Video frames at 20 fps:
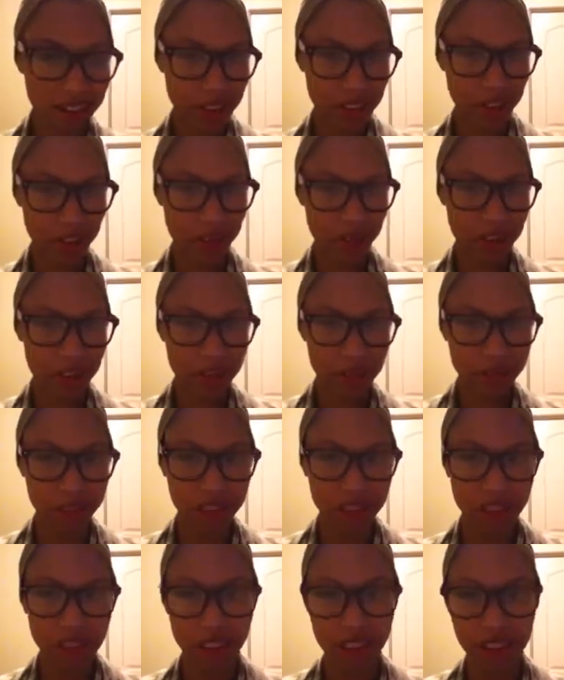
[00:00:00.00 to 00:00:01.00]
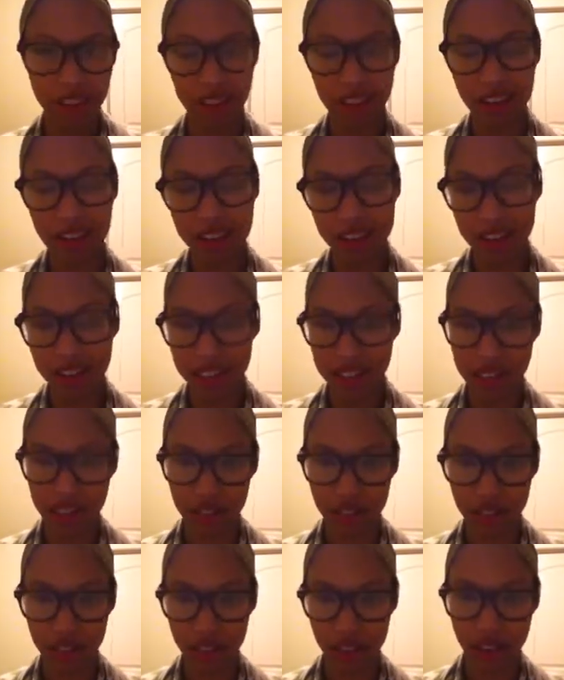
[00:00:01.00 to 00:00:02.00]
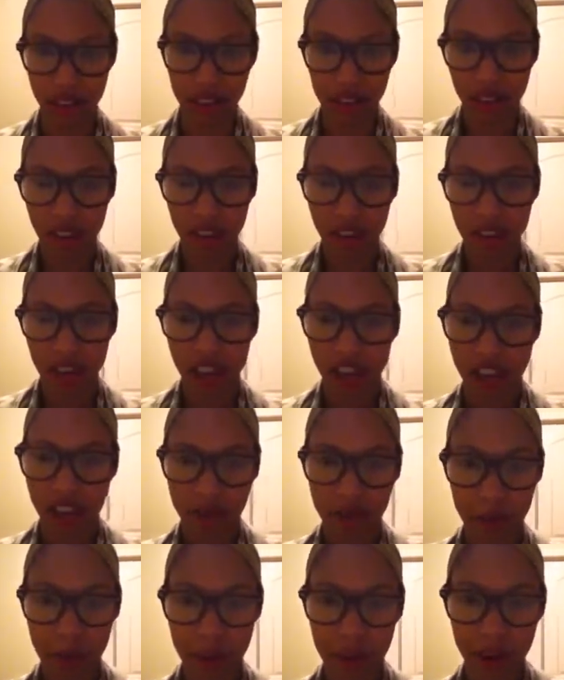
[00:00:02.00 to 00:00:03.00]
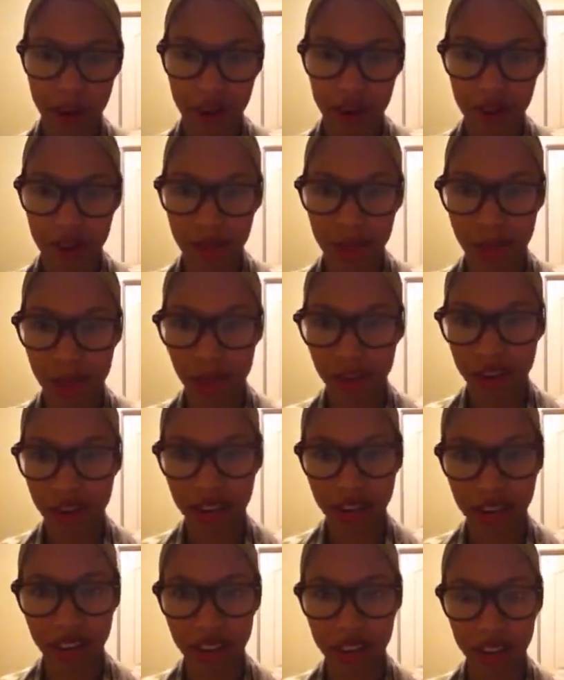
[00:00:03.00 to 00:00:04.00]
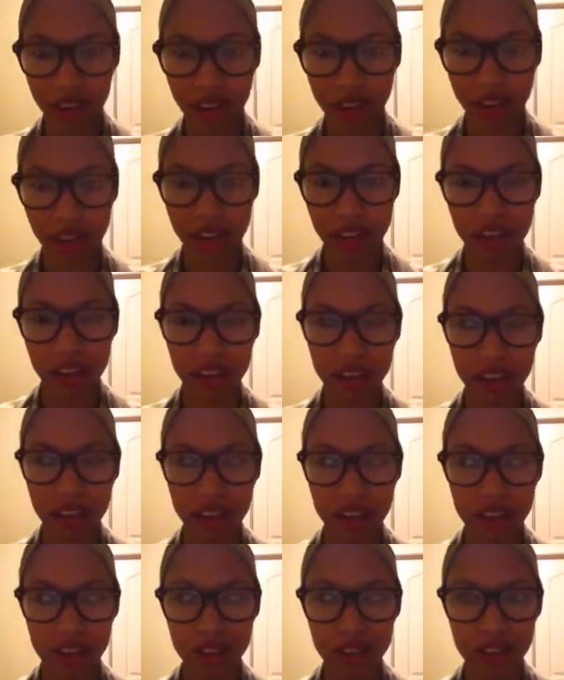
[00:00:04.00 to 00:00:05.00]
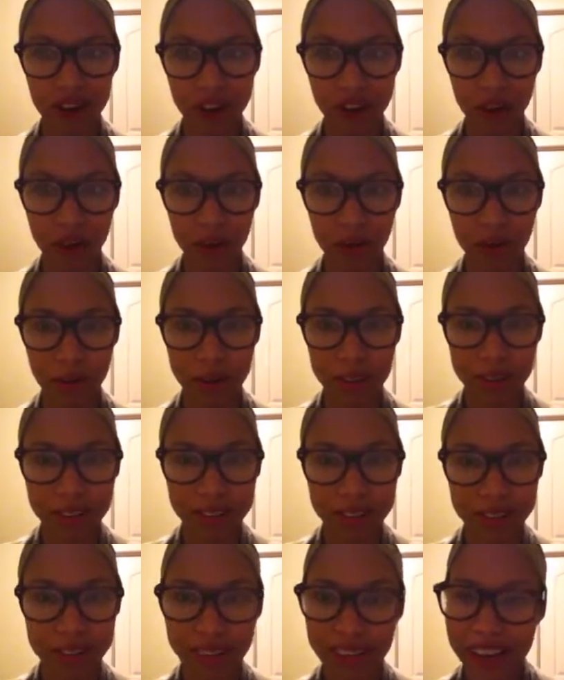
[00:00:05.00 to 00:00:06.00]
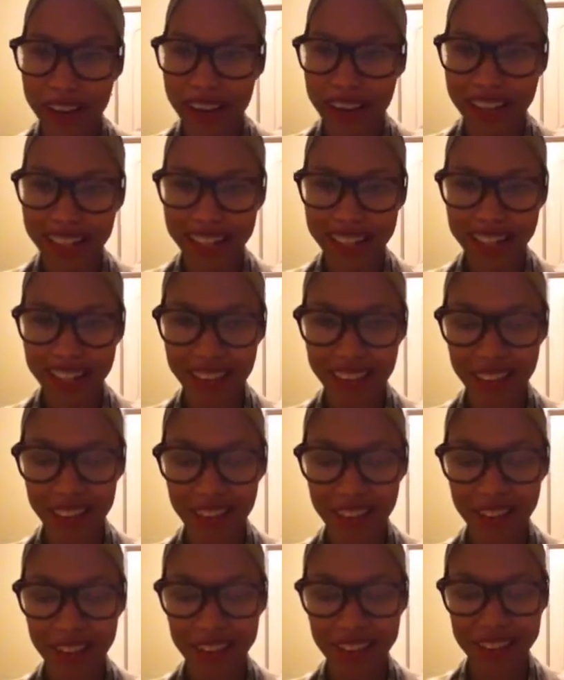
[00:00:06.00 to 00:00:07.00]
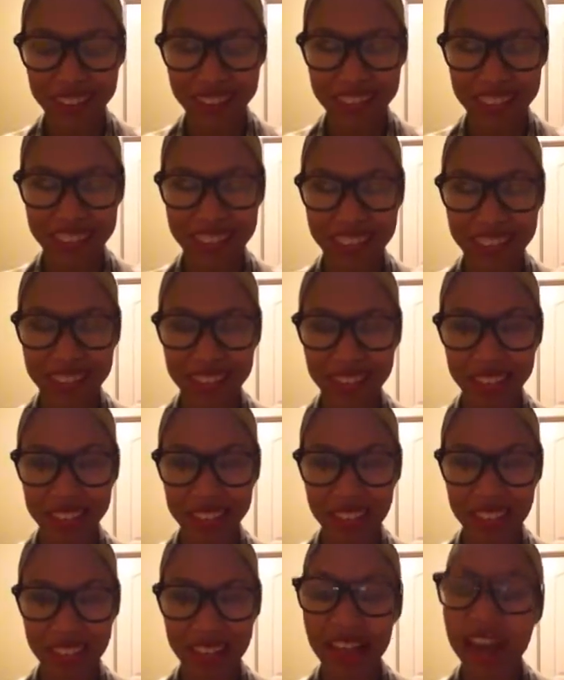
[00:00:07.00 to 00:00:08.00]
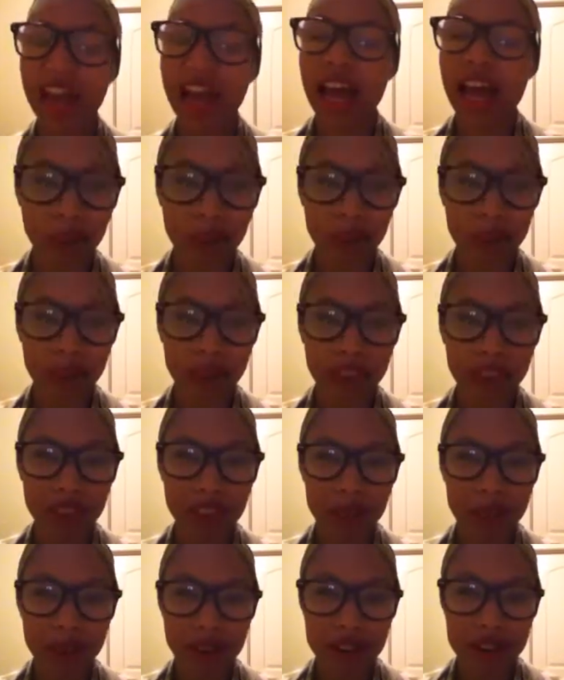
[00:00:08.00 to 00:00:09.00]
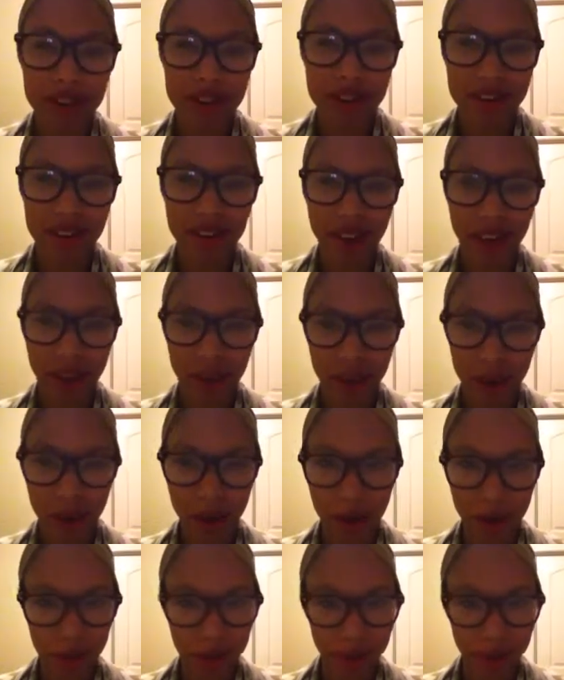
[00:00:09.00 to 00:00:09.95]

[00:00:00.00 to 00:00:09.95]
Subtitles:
took a pamphlet and considered it, asked my parents about it, and they're like, no. So I was like, okay. But thinking about it now, I